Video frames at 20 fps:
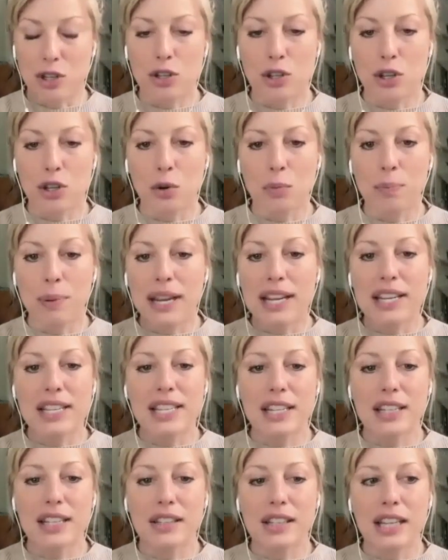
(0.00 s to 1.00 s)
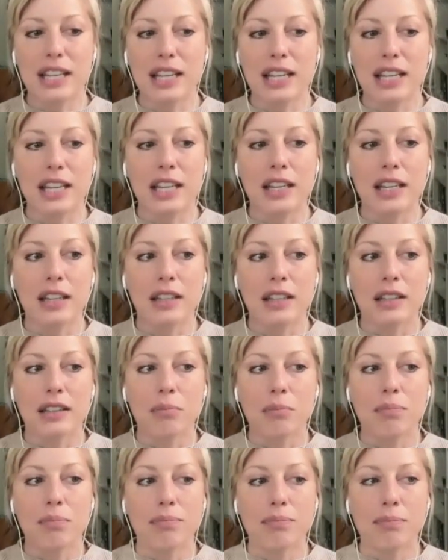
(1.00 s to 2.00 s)
So basically,
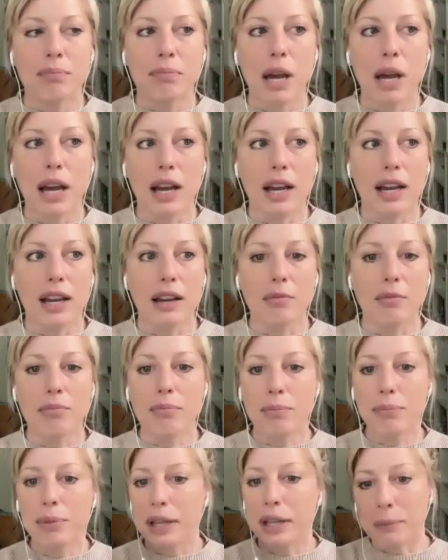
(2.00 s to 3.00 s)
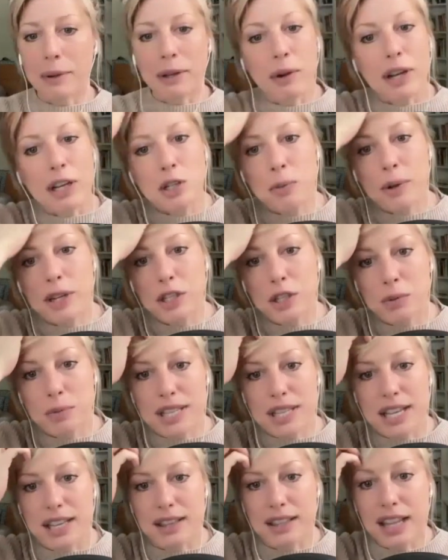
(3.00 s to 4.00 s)
my graduation was
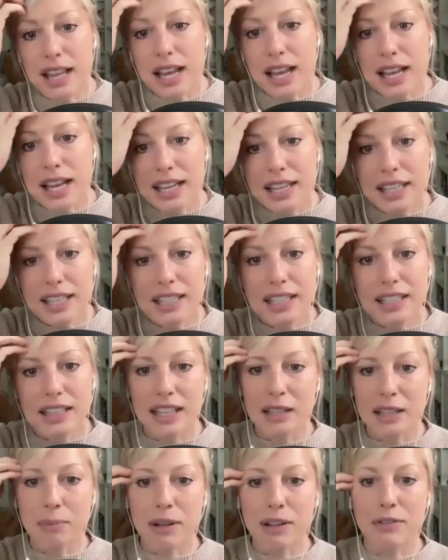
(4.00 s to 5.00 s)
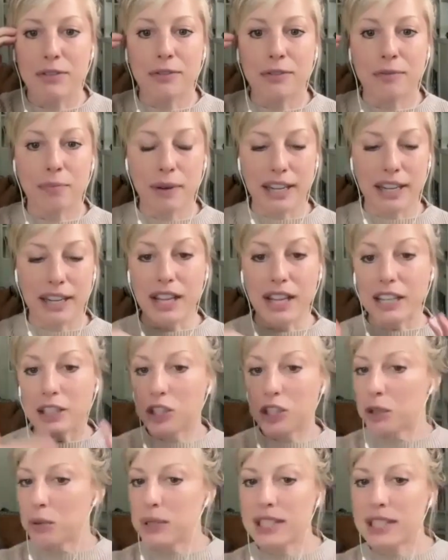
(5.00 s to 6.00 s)
online, and my
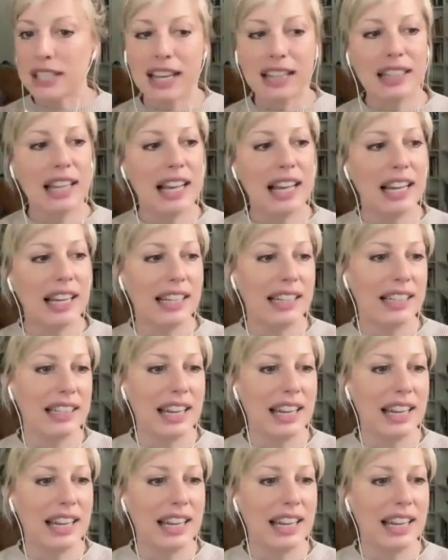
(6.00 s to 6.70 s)
lecture was online.